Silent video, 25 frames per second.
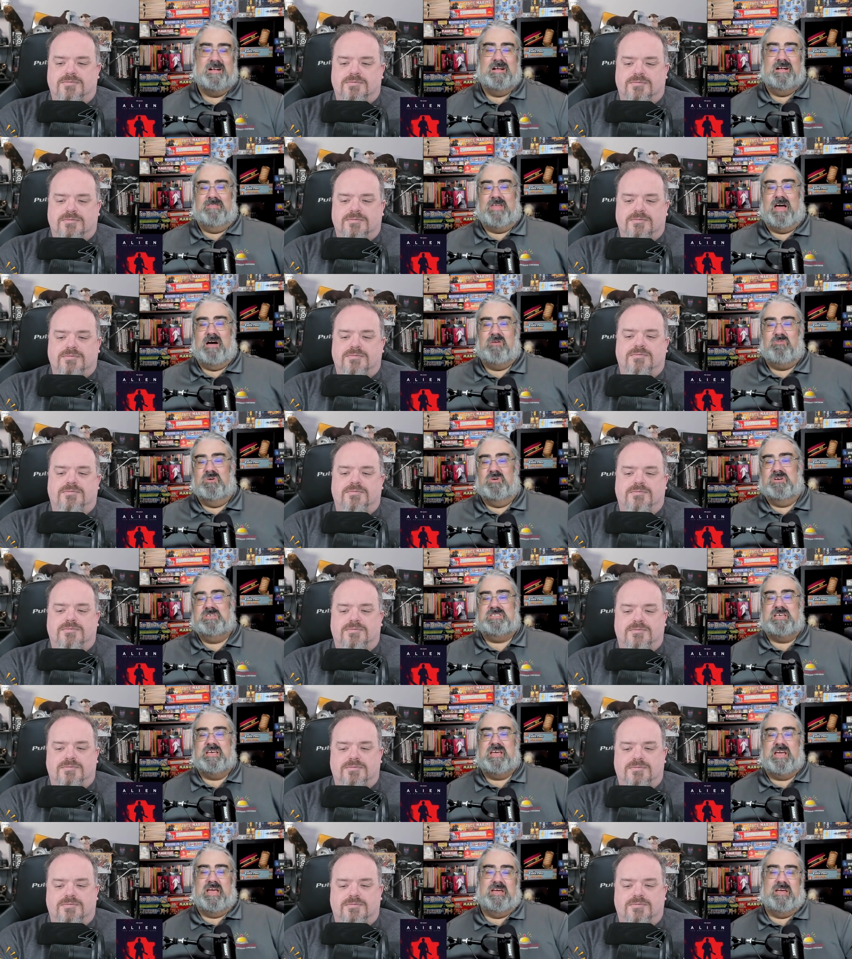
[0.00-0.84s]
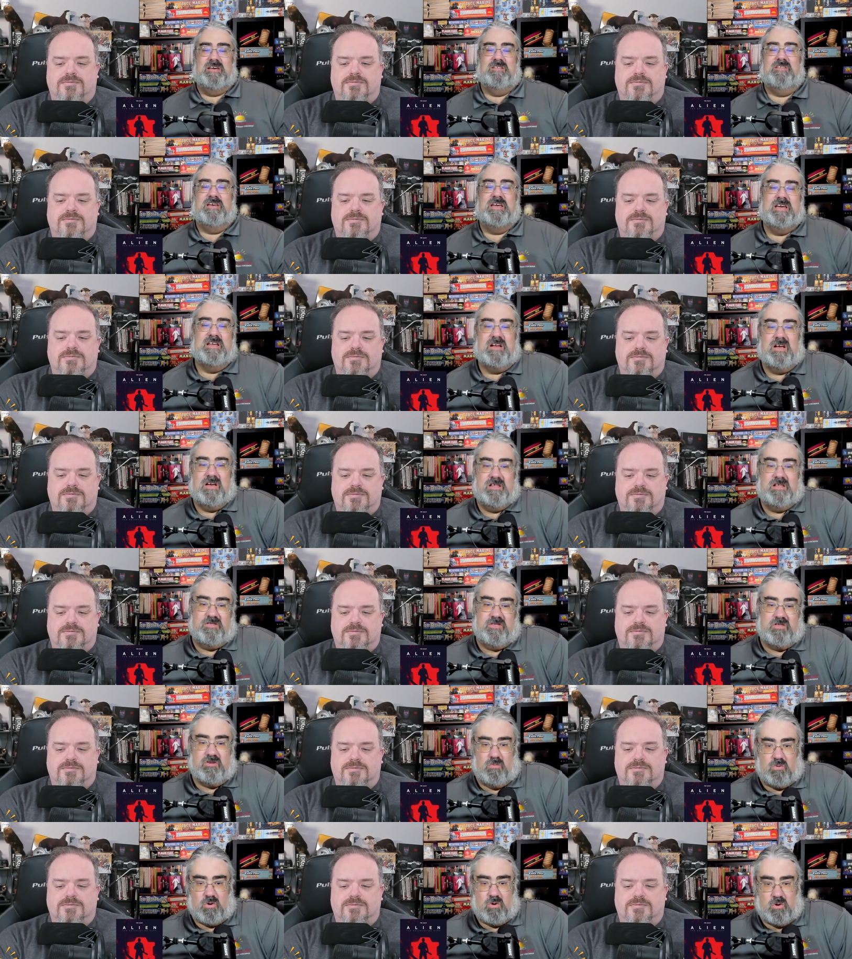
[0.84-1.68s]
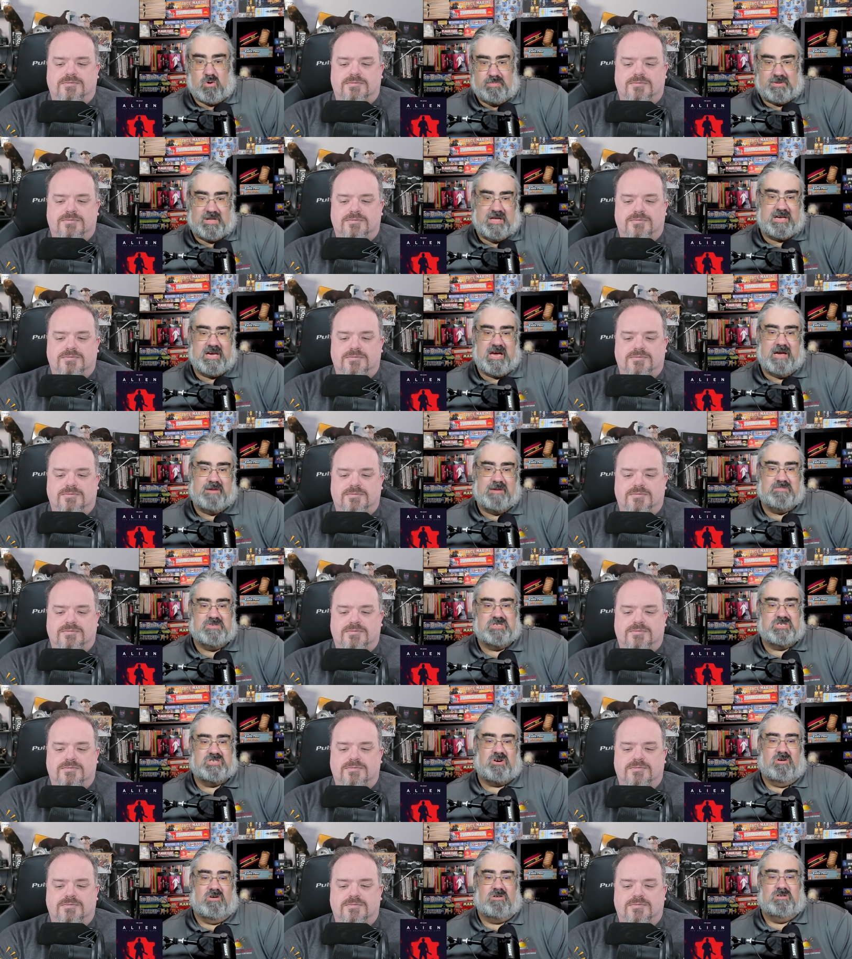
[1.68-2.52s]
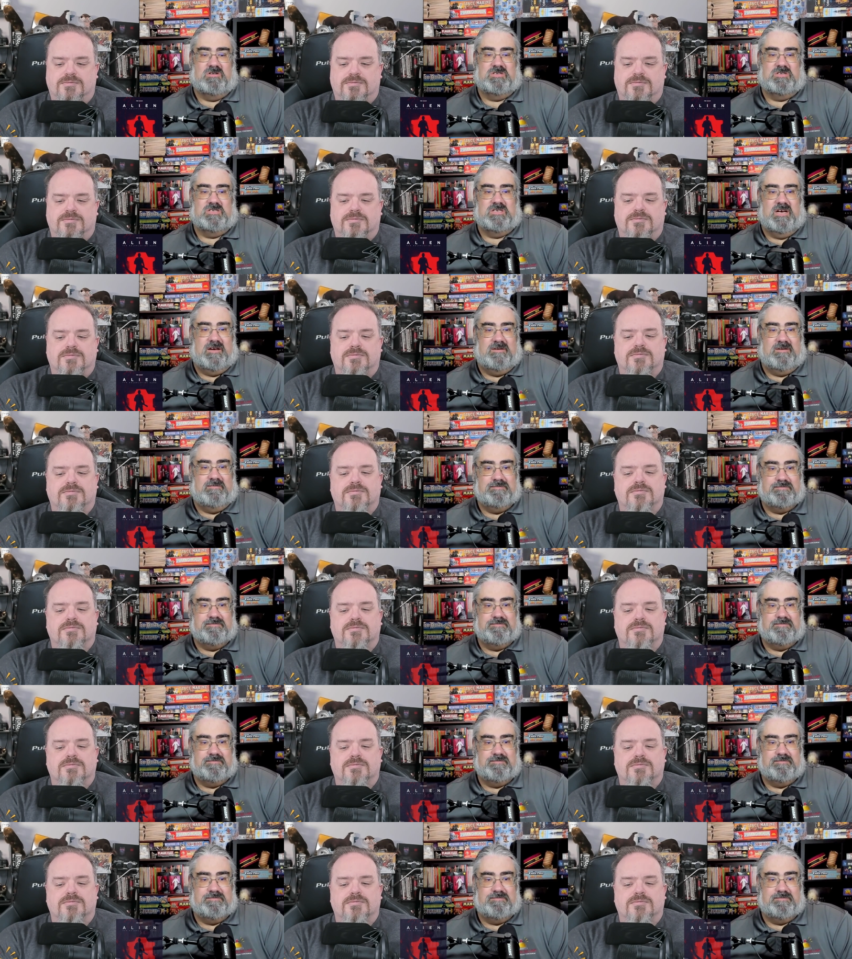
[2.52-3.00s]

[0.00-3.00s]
Speaker 1: That was the Alien the role playing game starter set.